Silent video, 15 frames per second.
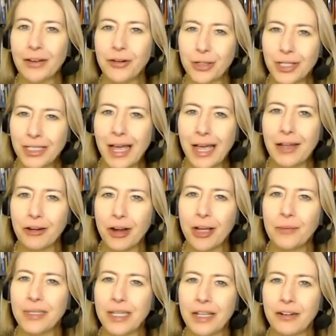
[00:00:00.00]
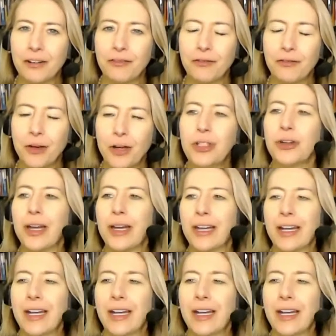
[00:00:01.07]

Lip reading: or sad or upset or frustrated,